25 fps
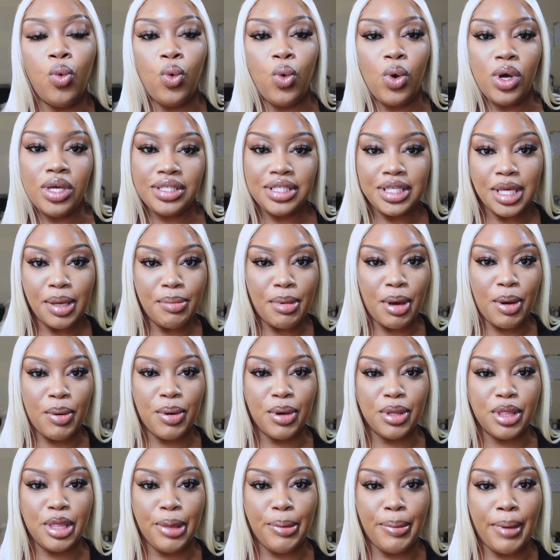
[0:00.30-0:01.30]
What's up, my
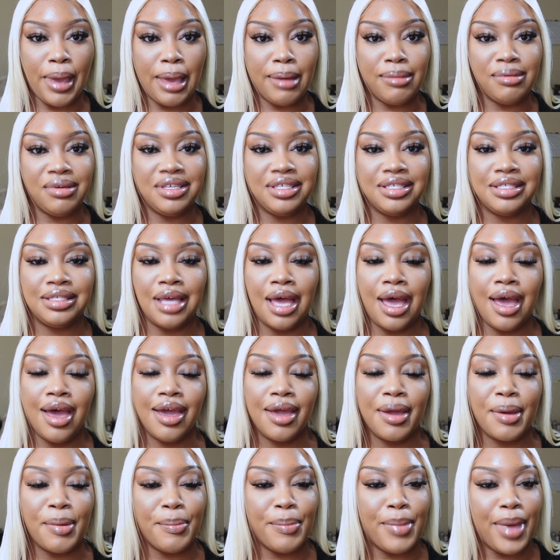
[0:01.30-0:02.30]
wealthy babies? I
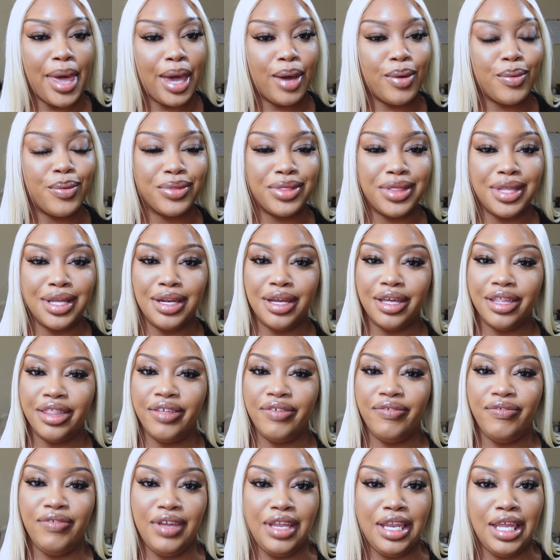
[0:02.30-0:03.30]
am back with
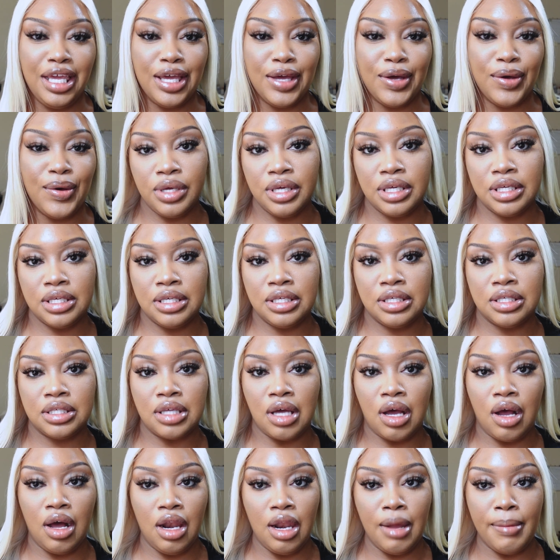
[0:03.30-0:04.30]
another video. It is
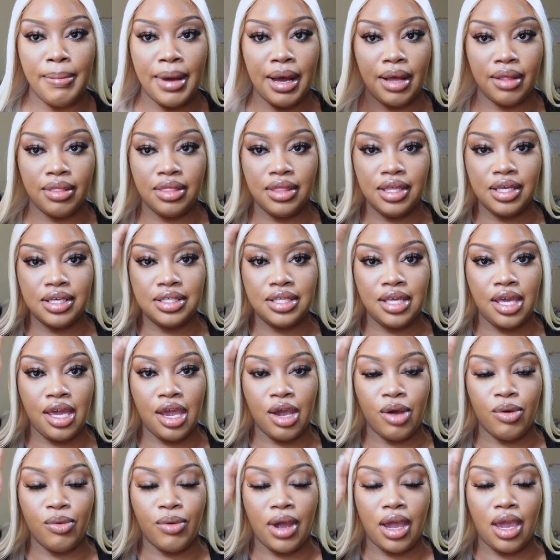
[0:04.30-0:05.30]
all about this
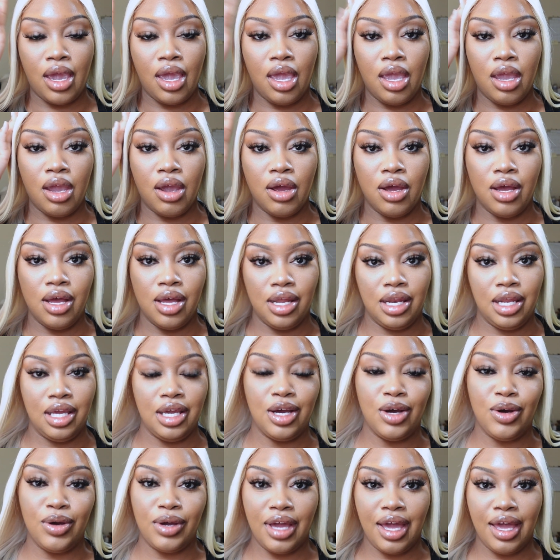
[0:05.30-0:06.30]
hair right here, honey,
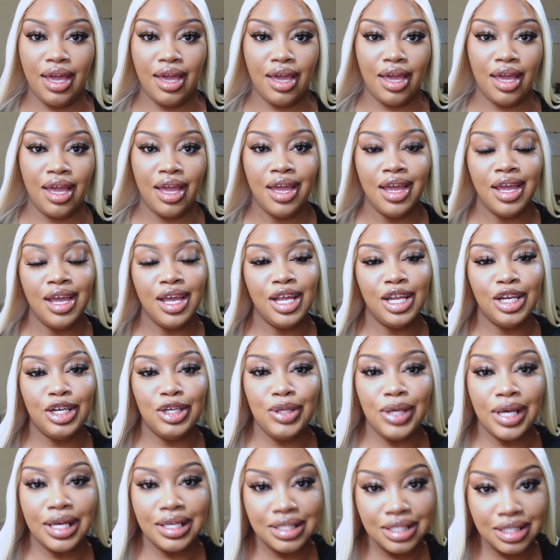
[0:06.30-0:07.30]
okay?
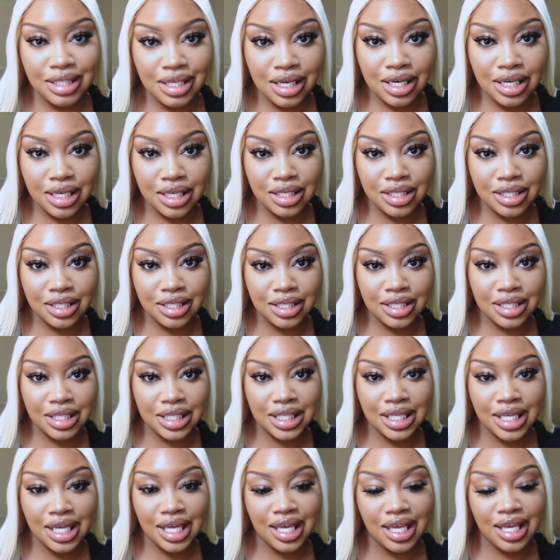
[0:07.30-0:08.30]
Y'all see this?
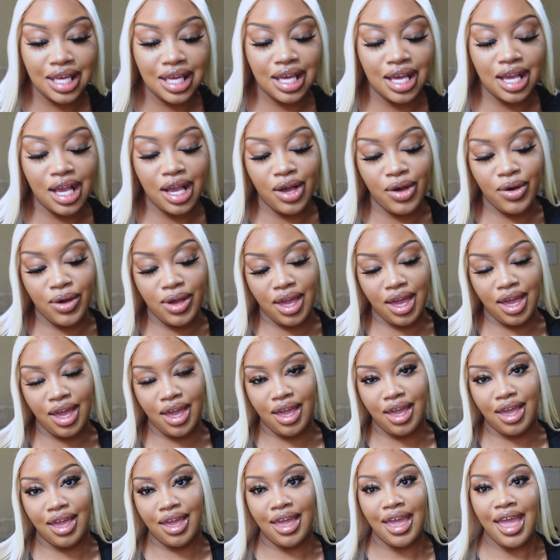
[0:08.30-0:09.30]

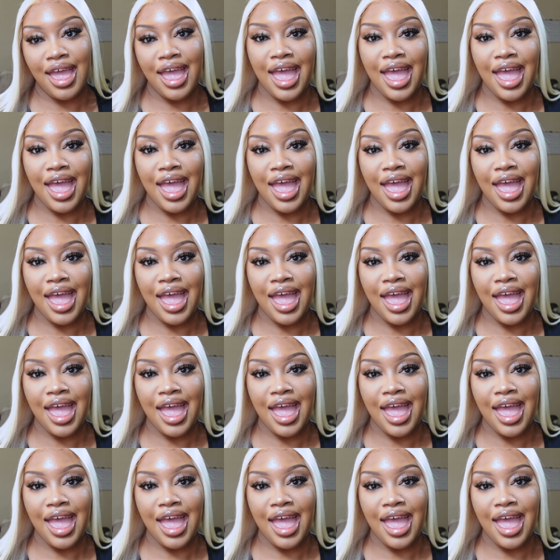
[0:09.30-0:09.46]
Okay?